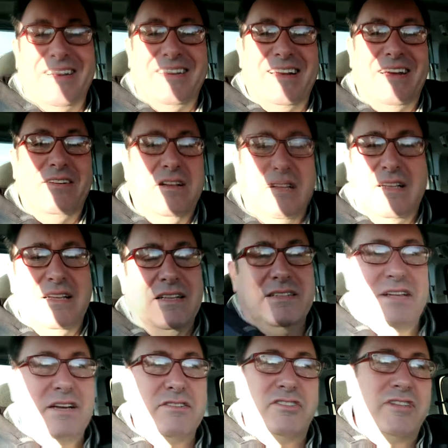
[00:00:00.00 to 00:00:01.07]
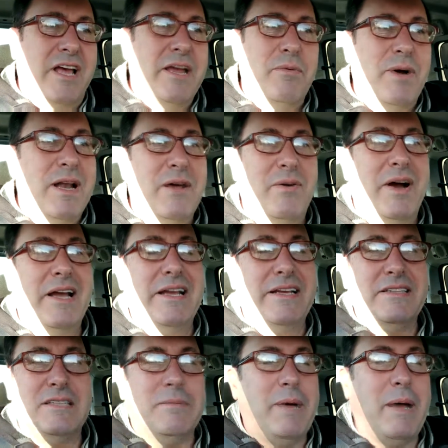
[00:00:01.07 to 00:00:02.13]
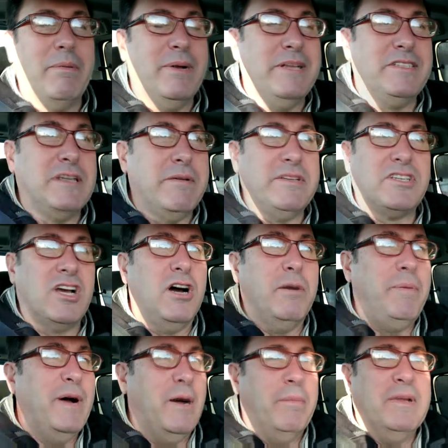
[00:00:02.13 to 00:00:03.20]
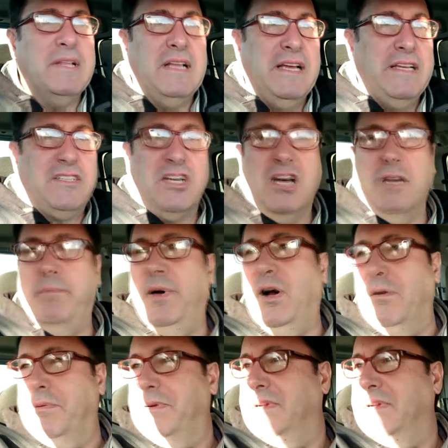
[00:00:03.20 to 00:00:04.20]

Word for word: You know, don't stay well away. It's a bubble. It's it's got a pop. It's got a pop.